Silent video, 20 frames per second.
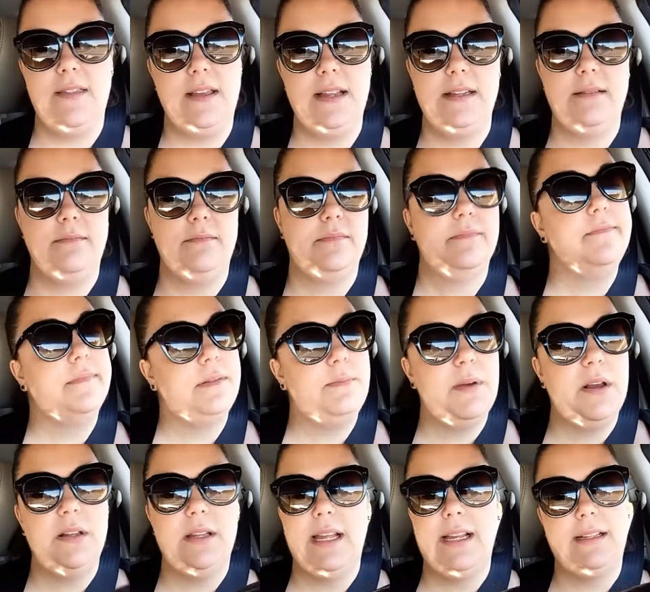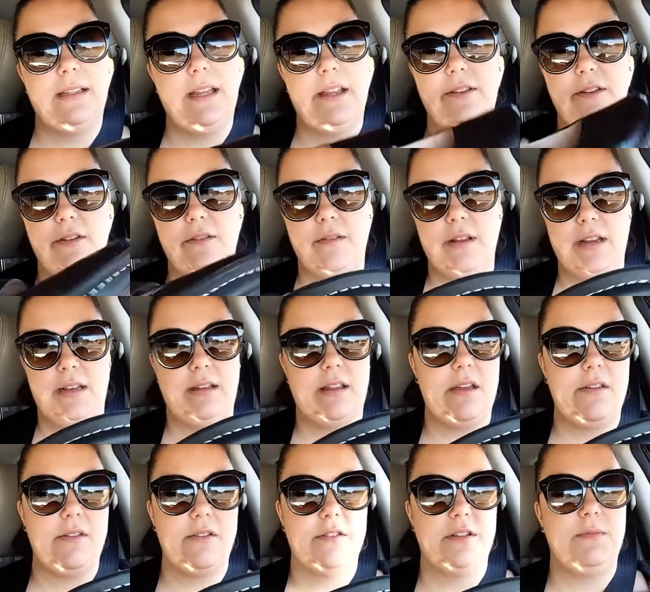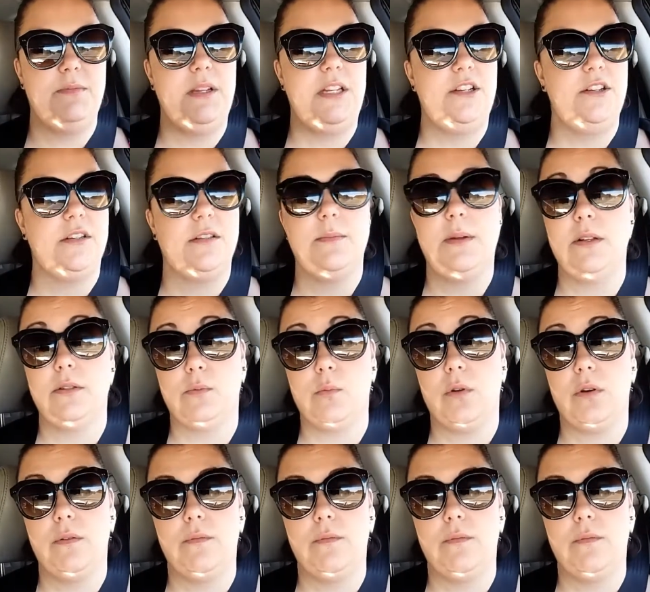and they smell like leather, and leather to me just smells